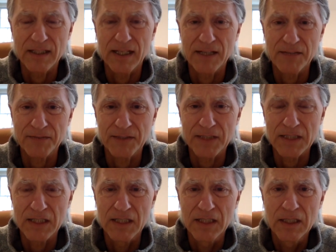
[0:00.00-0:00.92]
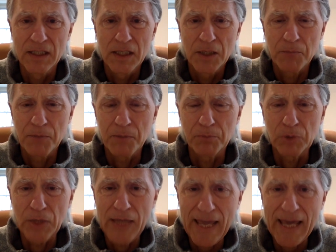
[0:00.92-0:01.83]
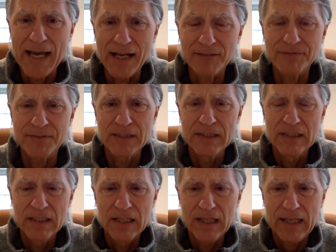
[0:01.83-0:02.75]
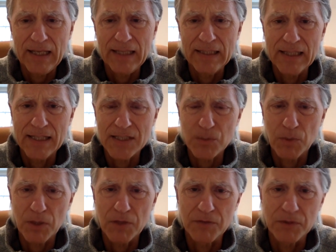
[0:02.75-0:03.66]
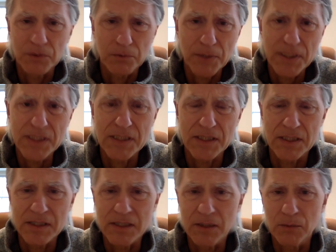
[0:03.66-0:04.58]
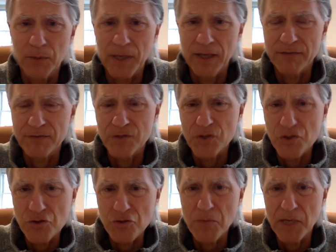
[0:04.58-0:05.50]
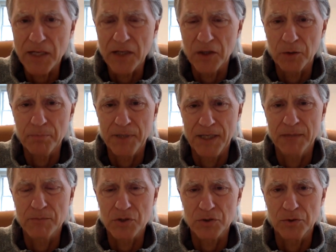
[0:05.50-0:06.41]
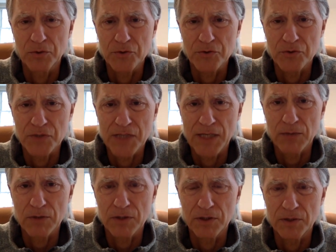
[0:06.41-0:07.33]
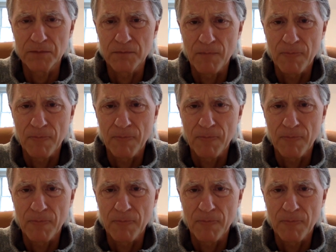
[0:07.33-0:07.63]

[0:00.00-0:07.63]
And I think people have, and that's one of the reasons that we have too many RPM solutions out there,